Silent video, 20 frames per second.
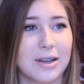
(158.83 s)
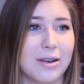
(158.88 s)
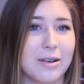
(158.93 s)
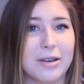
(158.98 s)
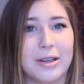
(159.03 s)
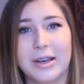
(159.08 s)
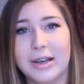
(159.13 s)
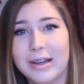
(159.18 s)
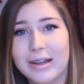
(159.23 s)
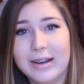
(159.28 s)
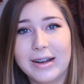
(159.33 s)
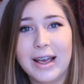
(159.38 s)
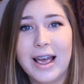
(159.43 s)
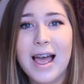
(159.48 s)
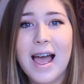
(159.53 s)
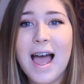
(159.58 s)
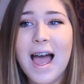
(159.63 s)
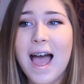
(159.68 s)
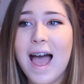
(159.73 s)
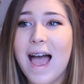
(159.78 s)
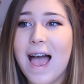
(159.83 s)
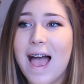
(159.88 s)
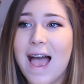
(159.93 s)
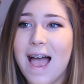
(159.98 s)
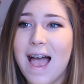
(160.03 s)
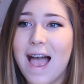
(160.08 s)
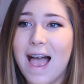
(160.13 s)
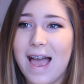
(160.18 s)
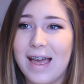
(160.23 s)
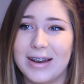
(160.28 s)
all good.
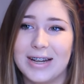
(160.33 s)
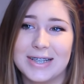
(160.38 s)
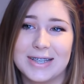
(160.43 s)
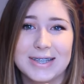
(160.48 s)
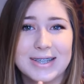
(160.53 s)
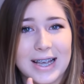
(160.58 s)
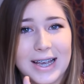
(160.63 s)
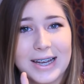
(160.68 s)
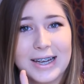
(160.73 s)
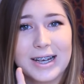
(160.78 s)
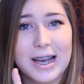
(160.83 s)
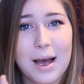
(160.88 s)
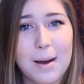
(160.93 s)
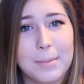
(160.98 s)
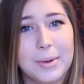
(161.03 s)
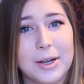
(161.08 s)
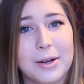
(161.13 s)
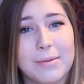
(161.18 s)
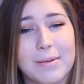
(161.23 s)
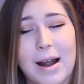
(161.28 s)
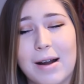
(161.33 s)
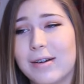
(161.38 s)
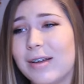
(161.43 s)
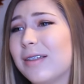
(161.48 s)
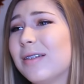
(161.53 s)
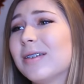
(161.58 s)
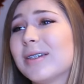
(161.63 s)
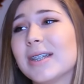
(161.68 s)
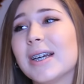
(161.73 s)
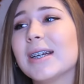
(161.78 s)
And it's like coming around, and
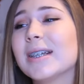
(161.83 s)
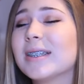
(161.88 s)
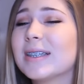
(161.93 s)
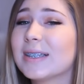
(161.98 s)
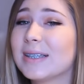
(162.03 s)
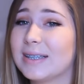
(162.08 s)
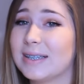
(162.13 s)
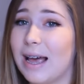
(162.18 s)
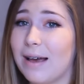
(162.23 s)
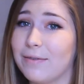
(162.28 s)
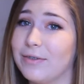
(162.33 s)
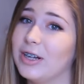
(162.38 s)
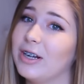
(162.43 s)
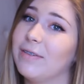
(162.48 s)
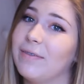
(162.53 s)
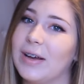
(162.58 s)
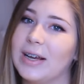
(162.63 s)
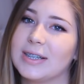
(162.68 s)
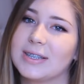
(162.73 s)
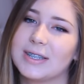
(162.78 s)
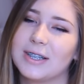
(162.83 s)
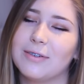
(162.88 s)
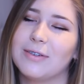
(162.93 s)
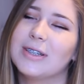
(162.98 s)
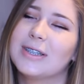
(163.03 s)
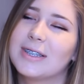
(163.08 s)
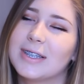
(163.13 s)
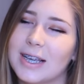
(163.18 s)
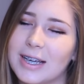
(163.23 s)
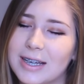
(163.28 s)
there's like 7 of us, so
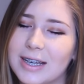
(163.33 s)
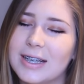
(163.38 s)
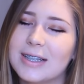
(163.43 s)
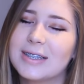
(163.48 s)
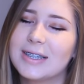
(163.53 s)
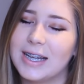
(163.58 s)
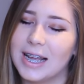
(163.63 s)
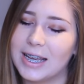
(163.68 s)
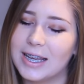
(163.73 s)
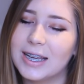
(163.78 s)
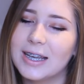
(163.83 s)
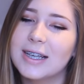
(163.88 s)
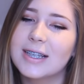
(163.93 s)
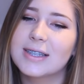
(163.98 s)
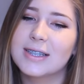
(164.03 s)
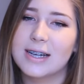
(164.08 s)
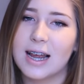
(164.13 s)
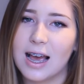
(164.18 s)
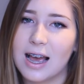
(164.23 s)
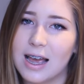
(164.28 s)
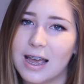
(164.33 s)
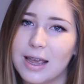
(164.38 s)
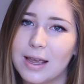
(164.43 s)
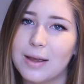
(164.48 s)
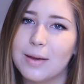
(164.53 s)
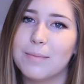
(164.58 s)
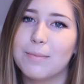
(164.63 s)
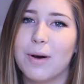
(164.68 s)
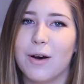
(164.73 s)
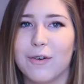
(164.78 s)
it's like it's taking its
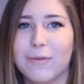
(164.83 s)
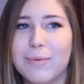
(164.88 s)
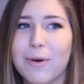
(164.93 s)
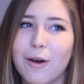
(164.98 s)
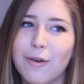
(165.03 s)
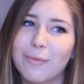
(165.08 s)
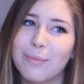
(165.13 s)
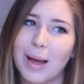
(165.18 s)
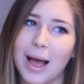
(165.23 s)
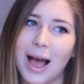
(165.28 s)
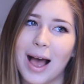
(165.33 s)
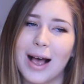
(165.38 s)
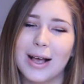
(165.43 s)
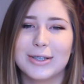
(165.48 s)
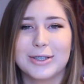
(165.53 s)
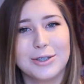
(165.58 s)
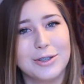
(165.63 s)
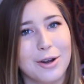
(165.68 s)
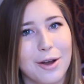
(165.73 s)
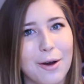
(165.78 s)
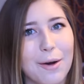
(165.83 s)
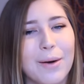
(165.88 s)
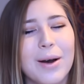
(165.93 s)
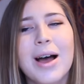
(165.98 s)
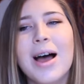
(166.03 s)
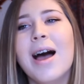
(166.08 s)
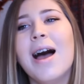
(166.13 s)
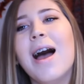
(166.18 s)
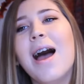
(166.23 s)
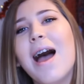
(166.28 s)
time, puff puff pass, you know.
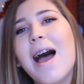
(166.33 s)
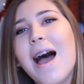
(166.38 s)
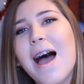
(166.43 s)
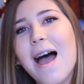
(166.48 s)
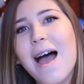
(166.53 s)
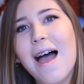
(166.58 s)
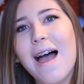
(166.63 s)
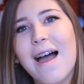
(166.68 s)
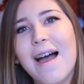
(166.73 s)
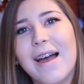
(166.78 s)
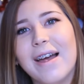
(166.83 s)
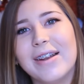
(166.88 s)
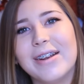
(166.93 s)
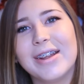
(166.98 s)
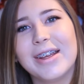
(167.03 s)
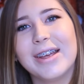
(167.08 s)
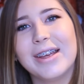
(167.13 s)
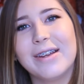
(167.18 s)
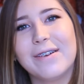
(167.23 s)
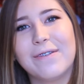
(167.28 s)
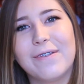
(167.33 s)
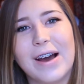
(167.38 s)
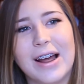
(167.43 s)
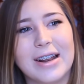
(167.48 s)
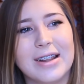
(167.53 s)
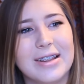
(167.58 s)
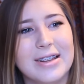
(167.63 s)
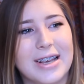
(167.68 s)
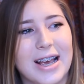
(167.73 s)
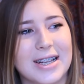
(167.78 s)
And it
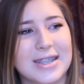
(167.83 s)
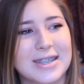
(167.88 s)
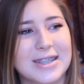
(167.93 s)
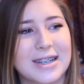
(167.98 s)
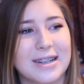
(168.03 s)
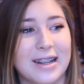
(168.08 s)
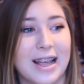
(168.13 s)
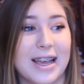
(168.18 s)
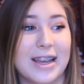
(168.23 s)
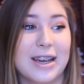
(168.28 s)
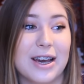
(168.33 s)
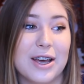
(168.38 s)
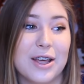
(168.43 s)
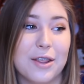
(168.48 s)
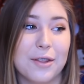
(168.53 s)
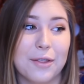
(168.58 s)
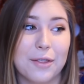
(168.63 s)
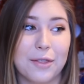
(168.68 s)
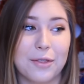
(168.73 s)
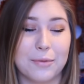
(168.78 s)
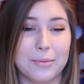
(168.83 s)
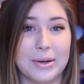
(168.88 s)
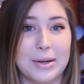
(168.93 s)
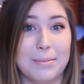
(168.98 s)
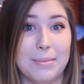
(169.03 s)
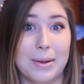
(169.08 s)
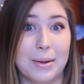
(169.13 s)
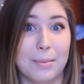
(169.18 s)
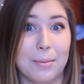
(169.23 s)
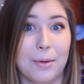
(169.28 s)
finally gets to like 3
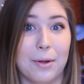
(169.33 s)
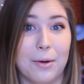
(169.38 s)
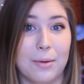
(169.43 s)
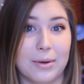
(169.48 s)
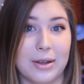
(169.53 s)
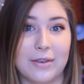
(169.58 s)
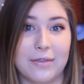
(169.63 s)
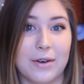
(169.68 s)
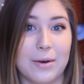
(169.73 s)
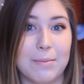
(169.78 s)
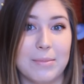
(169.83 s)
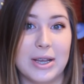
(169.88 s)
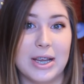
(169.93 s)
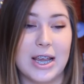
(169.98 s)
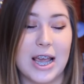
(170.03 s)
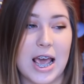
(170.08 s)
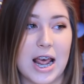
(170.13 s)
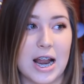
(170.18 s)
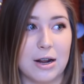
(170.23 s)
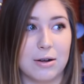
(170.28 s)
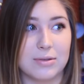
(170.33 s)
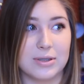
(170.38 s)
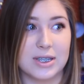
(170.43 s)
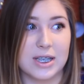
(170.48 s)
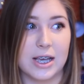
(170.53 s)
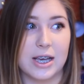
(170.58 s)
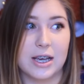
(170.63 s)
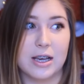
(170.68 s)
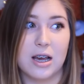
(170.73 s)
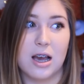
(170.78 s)
people away from me, and I was
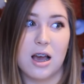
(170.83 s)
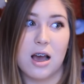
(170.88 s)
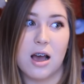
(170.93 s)
like,